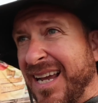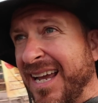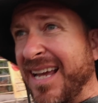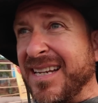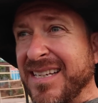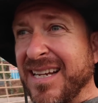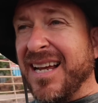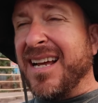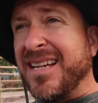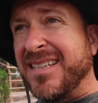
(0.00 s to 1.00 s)
And
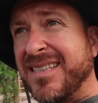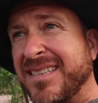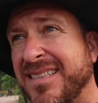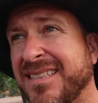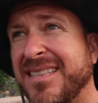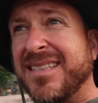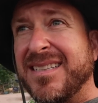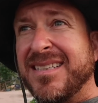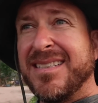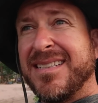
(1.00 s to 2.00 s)

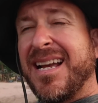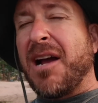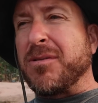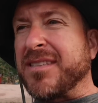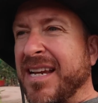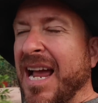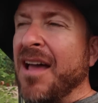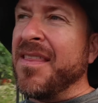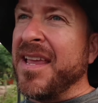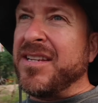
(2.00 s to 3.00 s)
I was like,
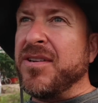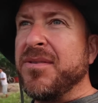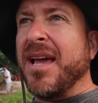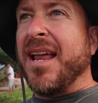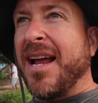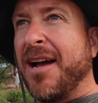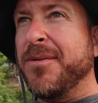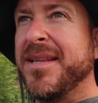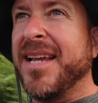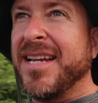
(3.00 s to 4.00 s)
how did they do that?
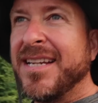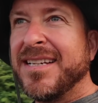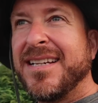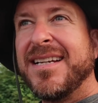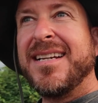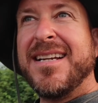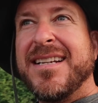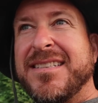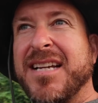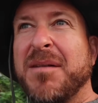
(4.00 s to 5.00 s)
How would they
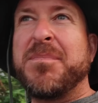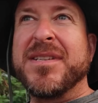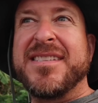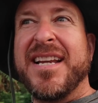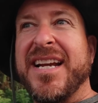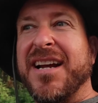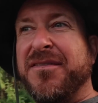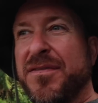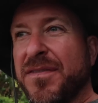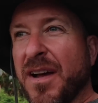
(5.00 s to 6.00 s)
dump a city
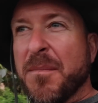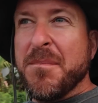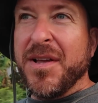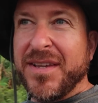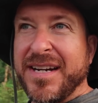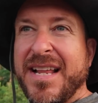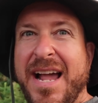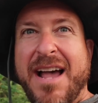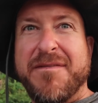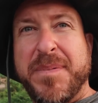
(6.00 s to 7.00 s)
of 1.5 million
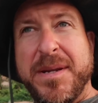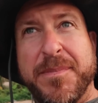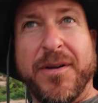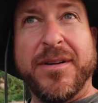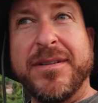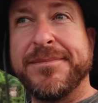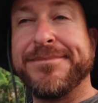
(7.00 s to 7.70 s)
people?